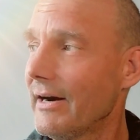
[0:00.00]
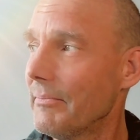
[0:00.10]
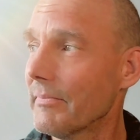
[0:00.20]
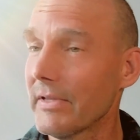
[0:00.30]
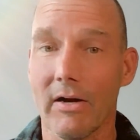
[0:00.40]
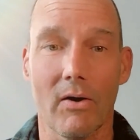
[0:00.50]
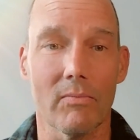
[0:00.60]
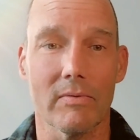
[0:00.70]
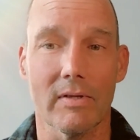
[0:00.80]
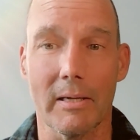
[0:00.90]
you
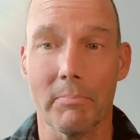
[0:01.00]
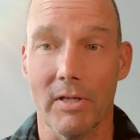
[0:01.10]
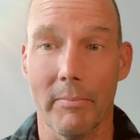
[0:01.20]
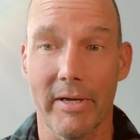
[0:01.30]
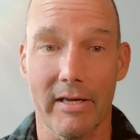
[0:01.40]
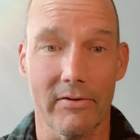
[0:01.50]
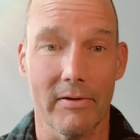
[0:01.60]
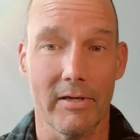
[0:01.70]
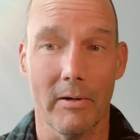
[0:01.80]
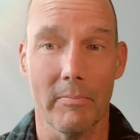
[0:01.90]
know, like plumbing is,
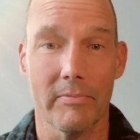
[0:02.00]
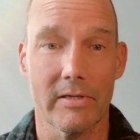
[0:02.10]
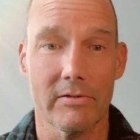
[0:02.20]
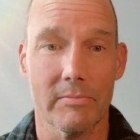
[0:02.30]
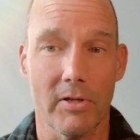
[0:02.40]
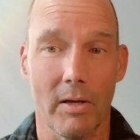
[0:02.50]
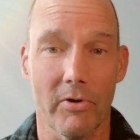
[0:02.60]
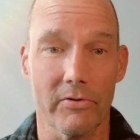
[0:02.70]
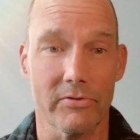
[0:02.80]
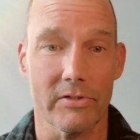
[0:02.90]
you know,
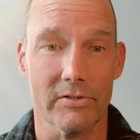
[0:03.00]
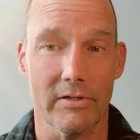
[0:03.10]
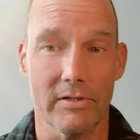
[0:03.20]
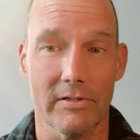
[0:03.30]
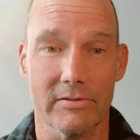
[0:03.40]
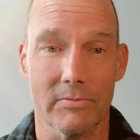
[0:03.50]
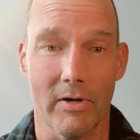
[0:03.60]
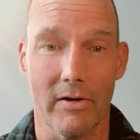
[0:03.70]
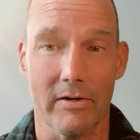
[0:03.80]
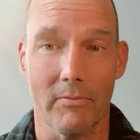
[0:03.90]
plumbers is
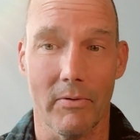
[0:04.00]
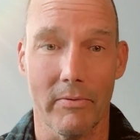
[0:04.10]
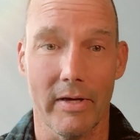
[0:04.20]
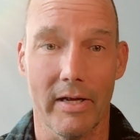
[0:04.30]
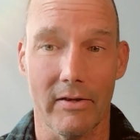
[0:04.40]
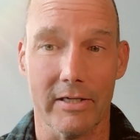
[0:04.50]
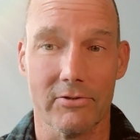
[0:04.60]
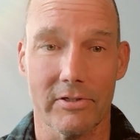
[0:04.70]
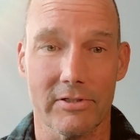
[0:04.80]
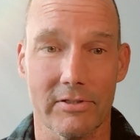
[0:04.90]
where, and
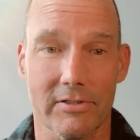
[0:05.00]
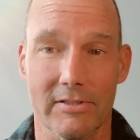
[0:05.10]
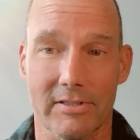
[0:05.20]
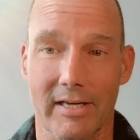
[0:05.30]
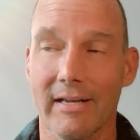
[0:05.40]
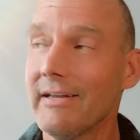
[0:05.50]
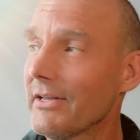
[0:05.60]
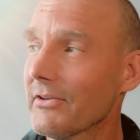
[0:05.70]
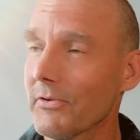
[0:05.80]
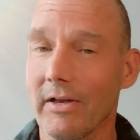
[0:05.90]
electricians, because like
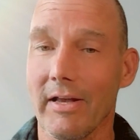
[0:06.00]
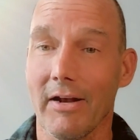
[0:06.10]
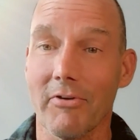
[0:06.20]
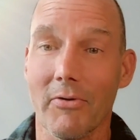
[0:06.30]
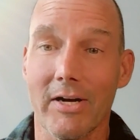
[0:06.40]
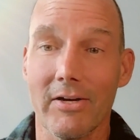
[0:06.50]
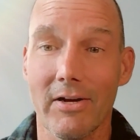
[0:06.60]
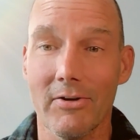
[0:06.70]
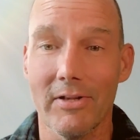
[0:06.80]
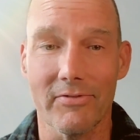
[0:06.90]
everybody
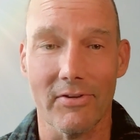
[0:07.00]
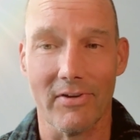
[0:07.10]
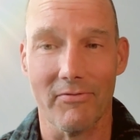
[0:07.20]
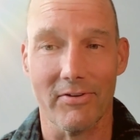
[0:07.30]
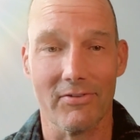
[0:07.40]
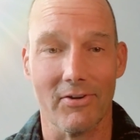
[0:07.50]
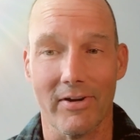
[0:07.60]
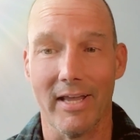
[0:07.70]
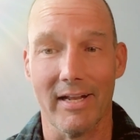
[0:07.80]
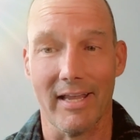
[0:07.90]
who lives in San Francisco
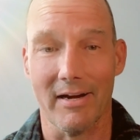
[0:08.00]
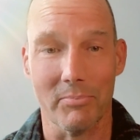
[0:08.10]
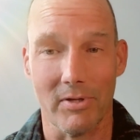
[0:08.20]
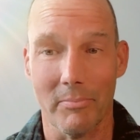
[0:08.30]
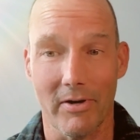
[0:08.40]
can't get a plumber.